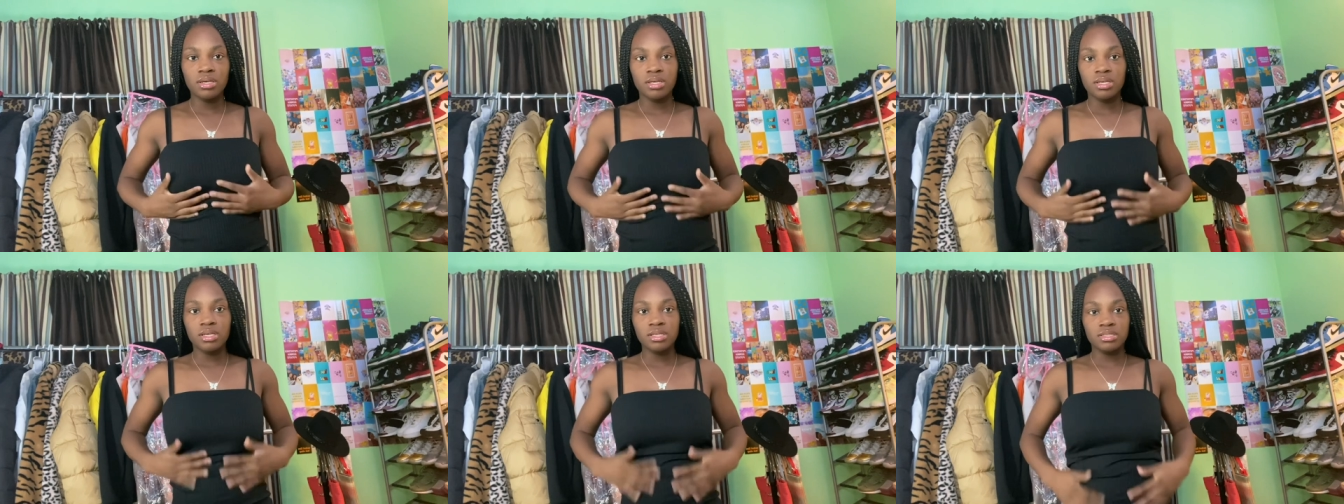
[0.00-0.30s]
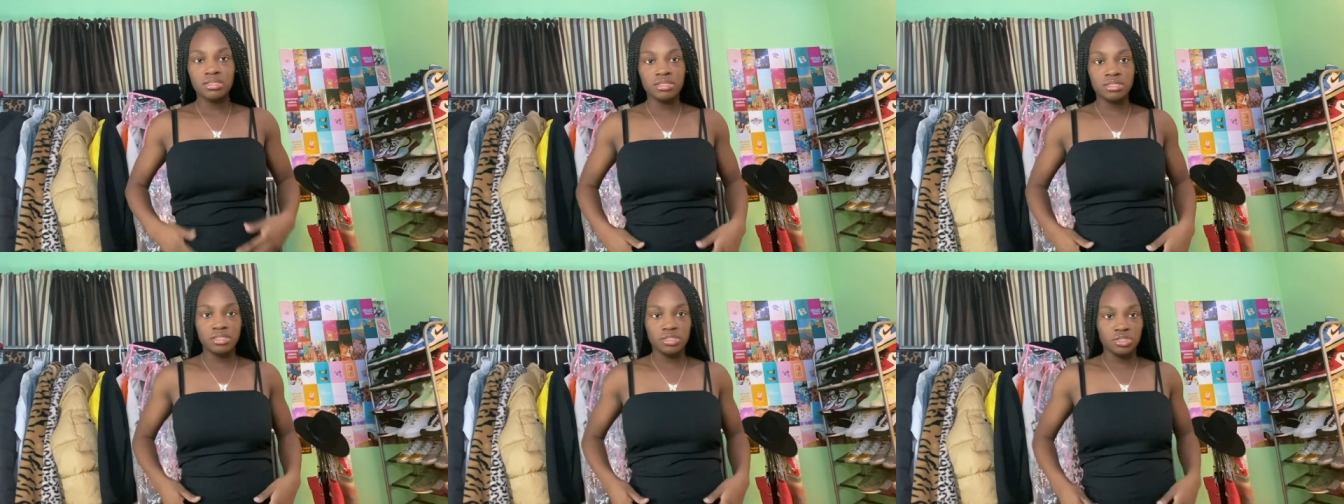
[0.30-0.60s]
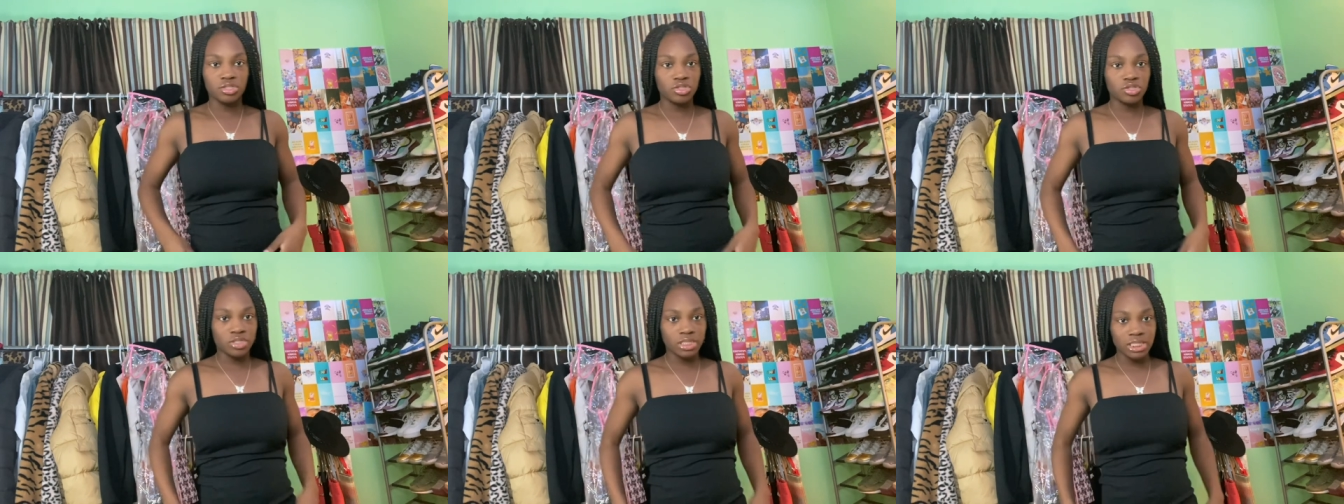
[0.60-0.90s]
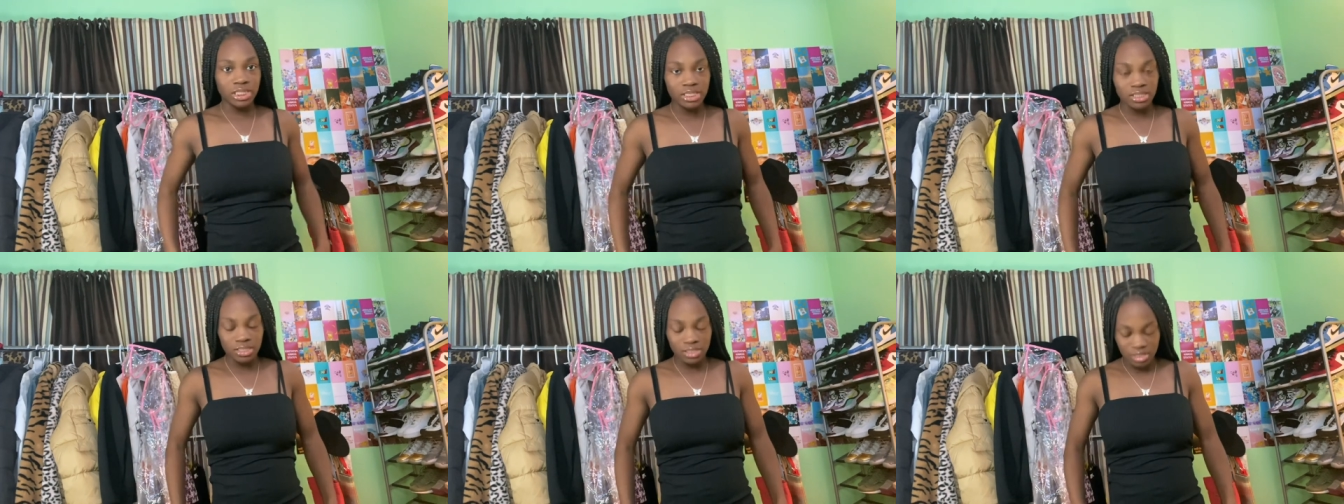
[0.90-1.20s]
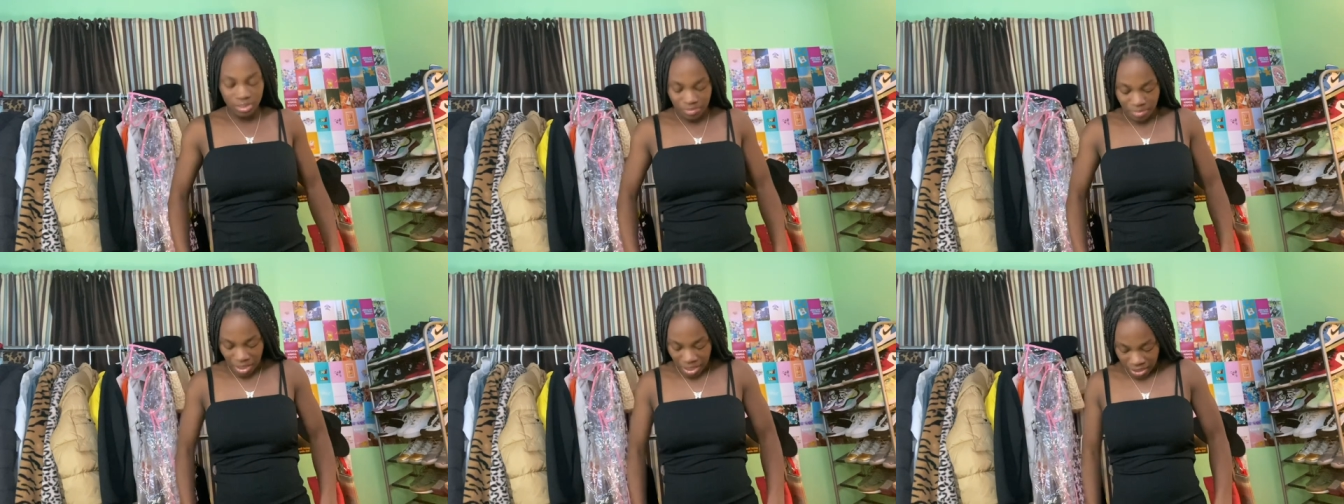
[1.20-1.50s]
It's this dress,
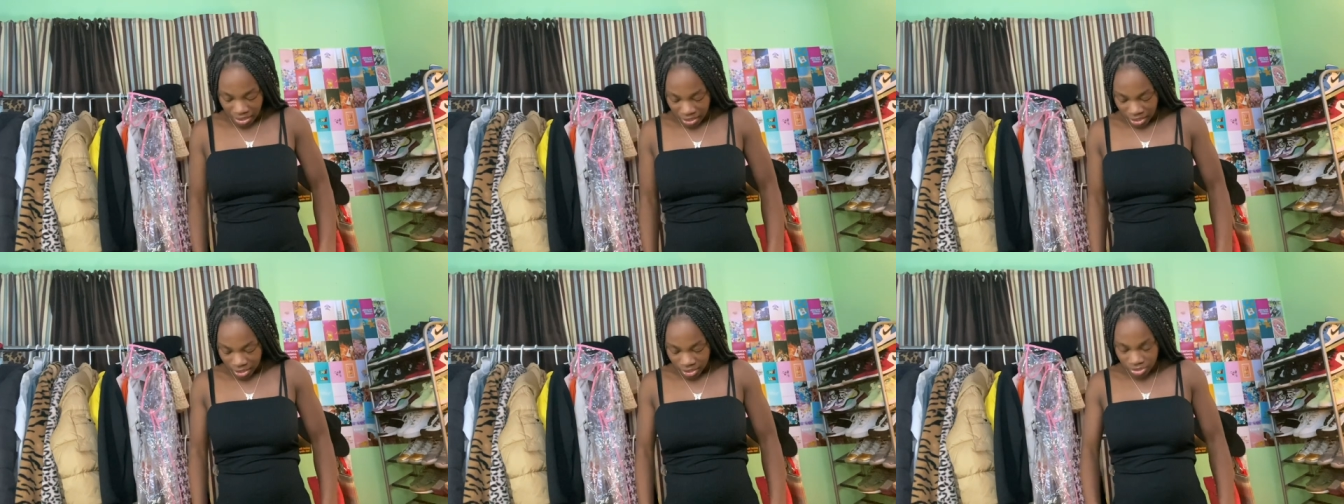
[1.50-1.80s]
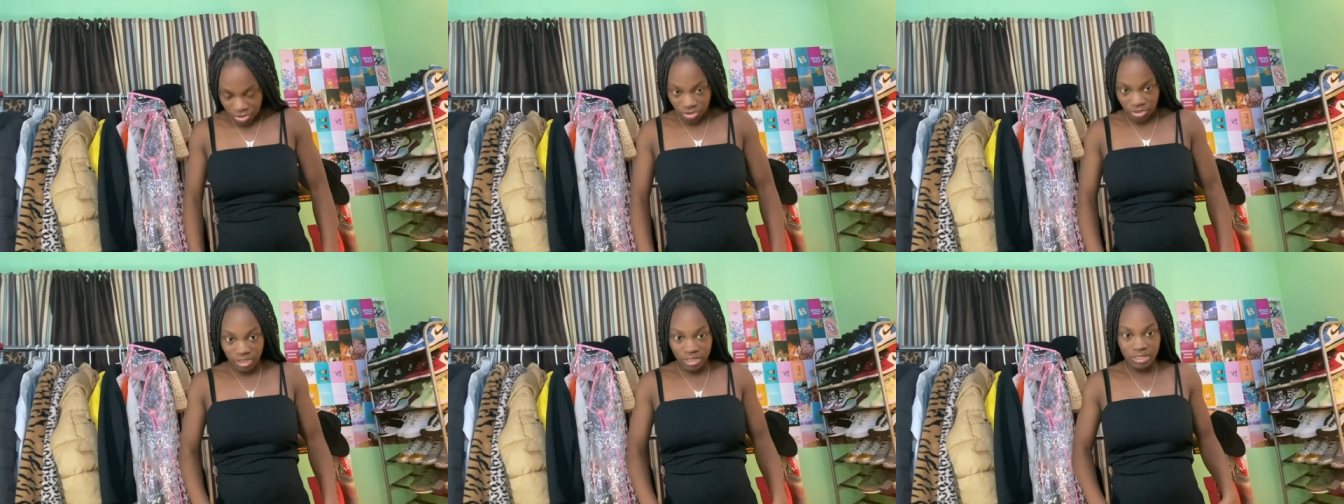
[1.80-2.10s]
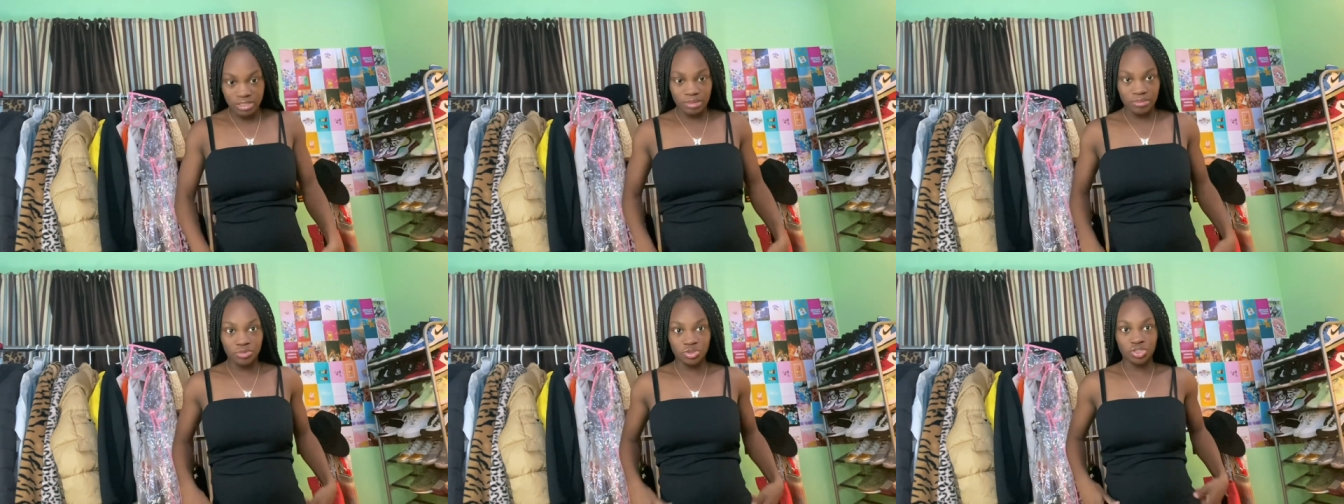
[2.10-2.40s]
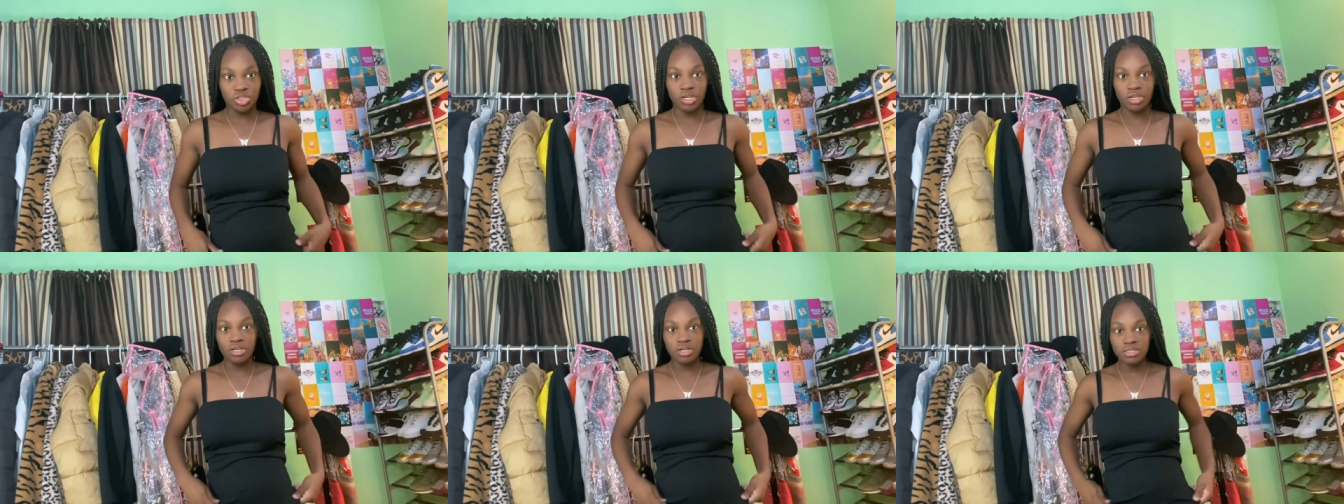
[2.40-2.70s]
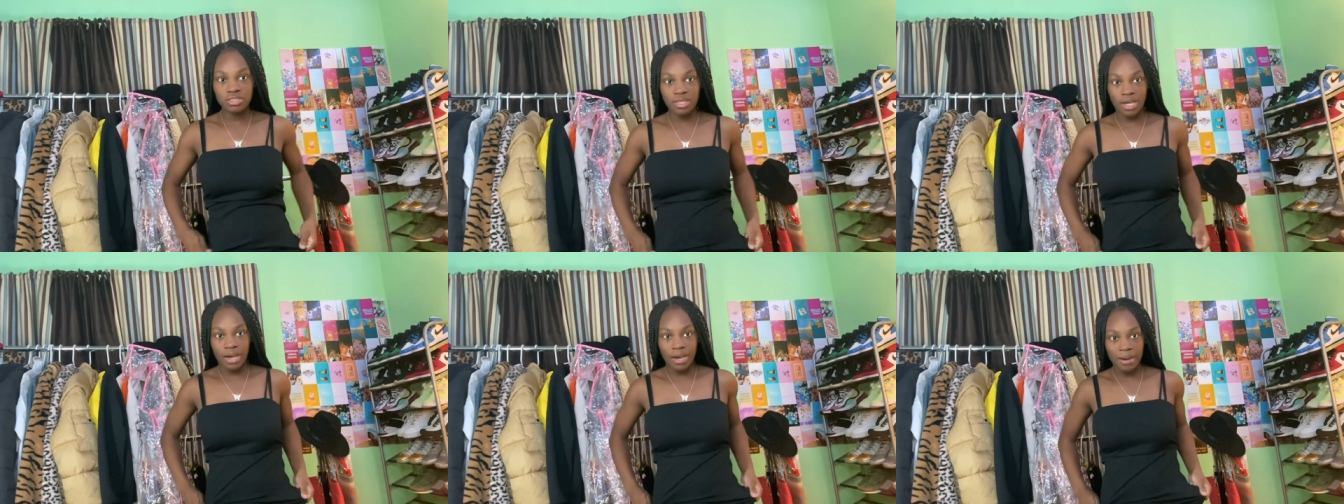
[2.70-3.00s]
bodycon dress. I'm gonna show you the
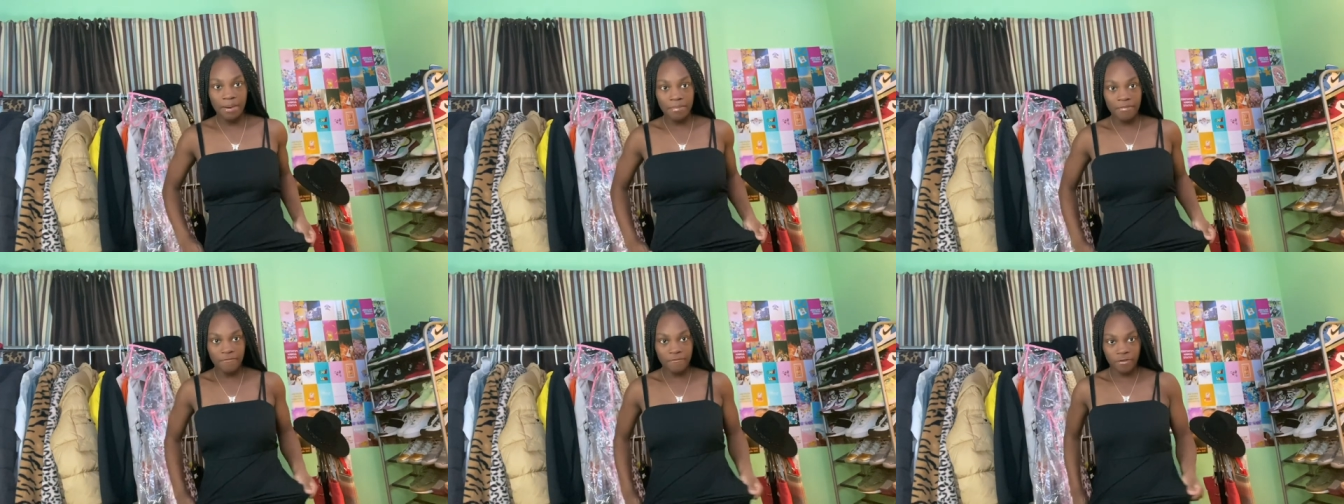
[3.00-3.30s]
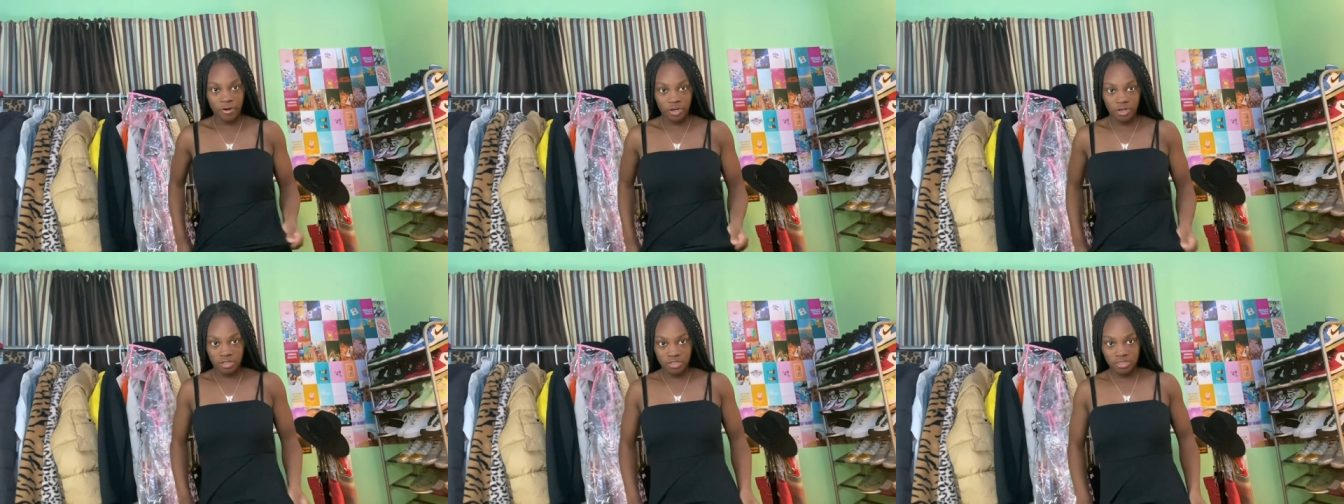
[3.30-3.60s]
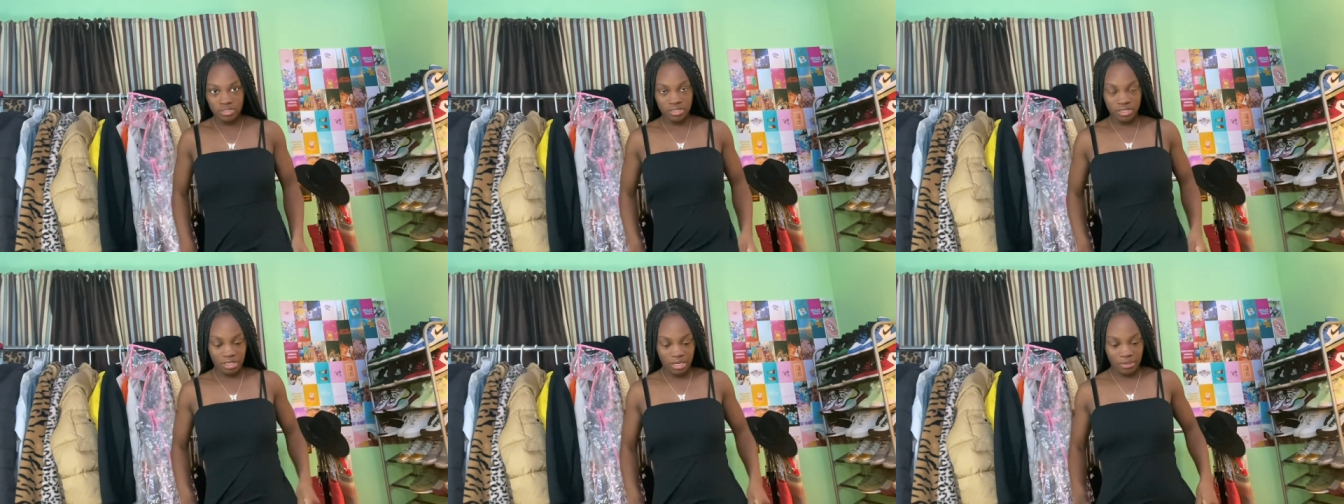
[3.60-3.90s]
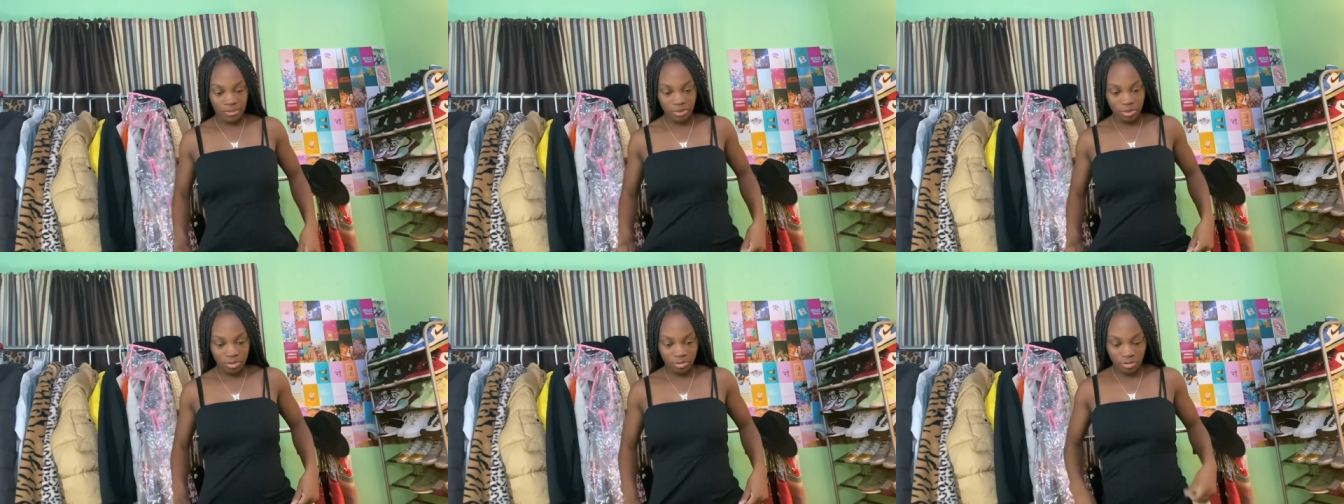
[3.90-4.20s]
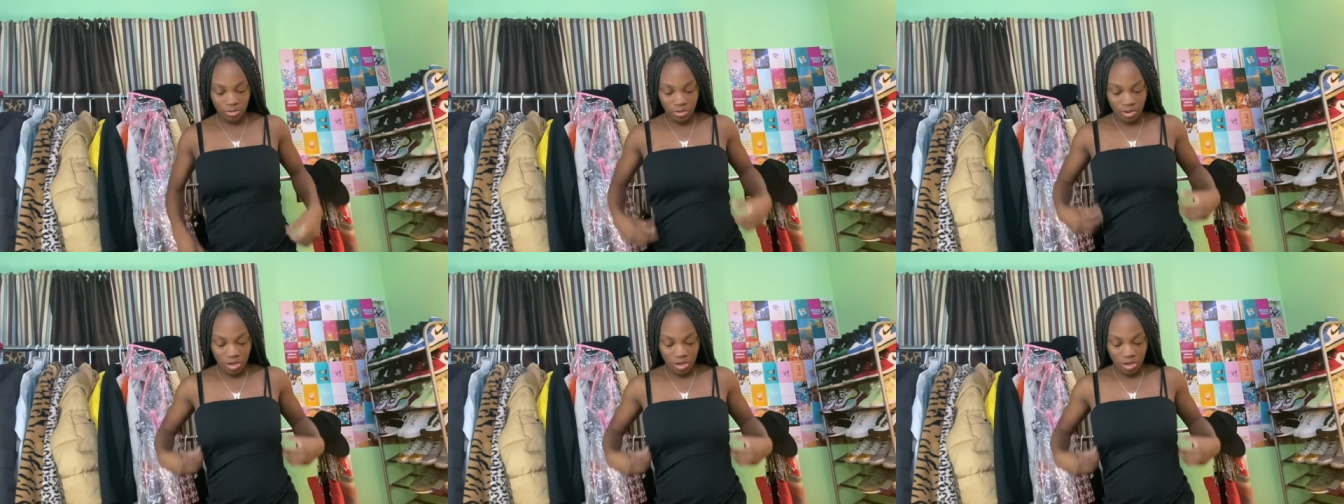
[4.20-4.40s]
top first, and then I'm gonna